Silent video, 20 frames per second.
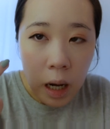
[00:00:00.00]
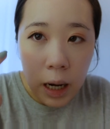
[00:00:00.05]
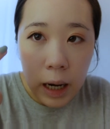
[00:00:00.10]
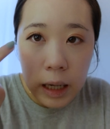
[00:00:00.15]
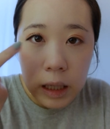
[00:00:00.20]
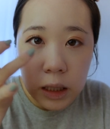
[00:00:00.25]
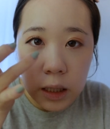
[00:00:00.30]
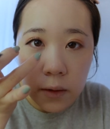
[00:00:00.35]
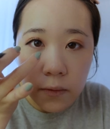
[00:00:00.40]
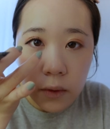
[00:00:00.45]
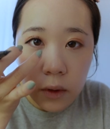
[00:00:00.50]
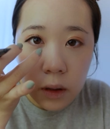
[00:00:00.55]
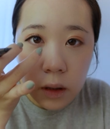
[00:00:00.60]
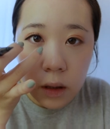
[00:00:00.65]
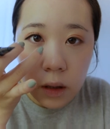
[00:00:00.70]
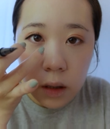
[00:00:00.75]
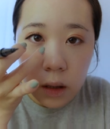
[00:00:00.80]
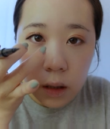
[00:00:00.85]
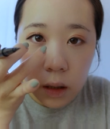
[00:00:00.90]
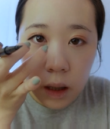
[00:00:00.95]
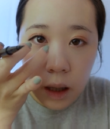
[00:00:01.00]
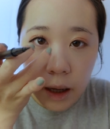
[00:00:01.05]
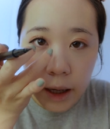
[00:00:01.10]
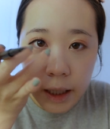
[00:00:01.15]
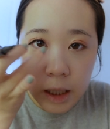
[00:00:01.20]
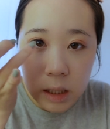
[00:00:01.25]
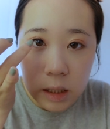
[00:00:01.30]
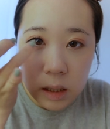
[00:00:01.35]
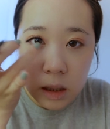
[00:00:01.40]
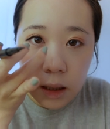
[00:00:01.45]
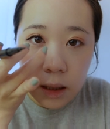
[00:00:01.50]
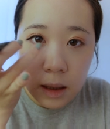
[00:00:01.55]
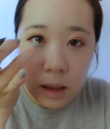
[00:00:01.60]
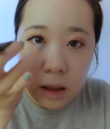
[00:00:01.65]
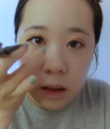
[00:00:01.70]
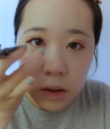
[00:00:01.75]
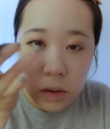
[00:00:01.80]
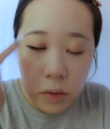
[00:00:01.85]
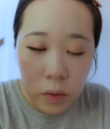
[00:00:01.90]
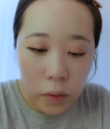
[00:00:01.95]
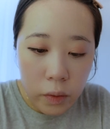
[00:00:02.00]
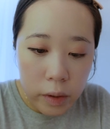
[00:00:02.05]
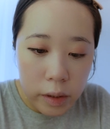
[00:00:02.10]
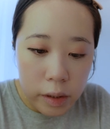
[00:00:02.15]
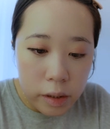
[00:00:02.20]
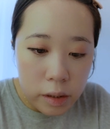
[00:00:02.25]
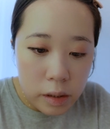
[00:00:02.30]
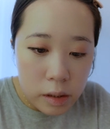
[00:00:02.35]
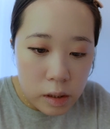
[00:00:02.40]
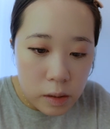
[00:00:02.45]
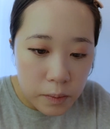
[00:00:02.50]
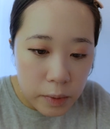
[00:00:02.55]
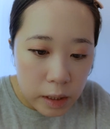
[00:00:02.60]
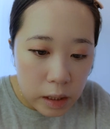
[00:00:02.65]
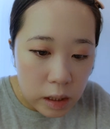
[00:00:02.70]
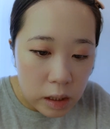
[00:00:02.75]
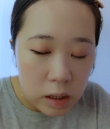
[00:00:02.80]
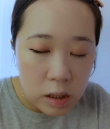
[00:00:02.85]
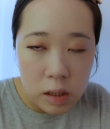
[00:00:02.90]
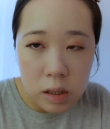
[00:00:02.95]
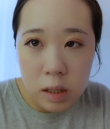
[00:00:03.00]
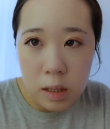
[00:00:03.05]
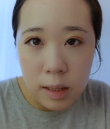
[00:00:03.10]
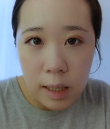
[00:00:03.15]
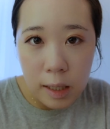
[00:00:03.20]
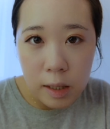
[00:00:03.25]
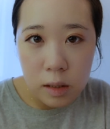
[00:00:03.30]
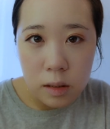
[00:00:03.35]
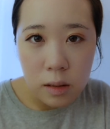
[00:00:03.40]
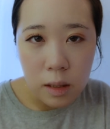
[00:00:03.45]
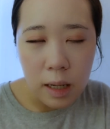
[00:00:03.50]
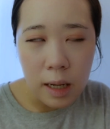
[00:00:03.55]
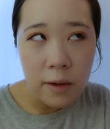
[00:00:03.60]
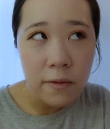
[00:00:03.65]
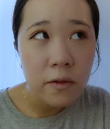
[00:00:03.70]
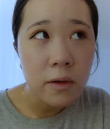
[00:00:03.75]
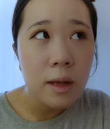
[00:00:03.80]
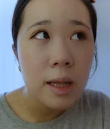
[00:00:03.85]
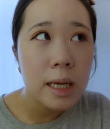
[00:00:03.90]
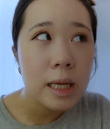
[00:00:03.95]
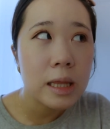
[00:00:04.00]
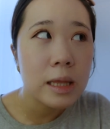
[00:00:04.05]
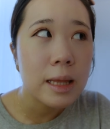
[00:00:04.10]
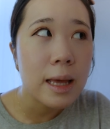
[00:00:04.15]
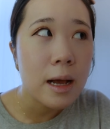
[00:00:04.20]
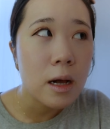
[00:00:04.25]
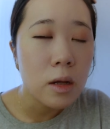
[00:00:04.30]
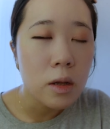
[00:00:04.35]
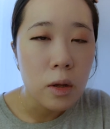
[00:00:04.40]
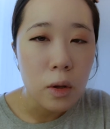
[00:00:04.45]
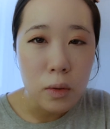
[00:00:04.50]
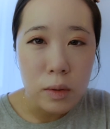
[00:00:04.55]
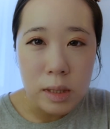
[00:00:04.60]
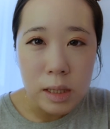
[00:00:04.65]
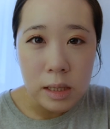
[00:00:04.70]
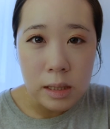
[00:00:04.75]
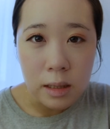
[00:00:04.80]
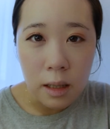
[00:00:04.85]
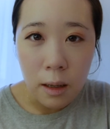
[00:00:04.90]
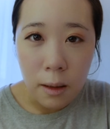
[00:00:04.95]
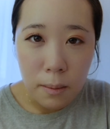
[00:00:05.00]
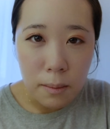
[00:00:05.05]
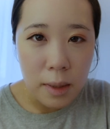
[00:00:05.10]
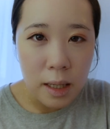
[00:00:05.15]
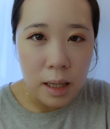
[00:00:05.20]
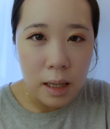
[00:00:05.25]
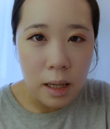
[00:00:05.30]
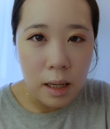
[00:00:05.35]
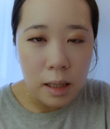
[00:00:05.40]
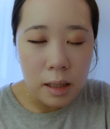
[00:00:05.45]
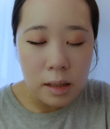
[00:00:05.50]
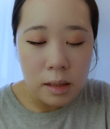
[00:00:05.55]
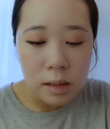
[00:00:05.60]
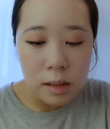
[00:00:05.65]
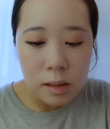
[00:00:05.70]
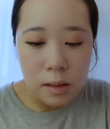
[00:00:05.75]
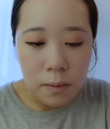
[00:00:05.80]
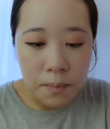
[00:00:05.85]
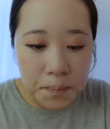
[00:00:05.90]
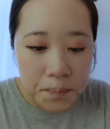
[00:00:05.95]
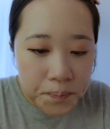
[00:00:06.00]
I never line the inner corners because I feel like that closes up my eyes.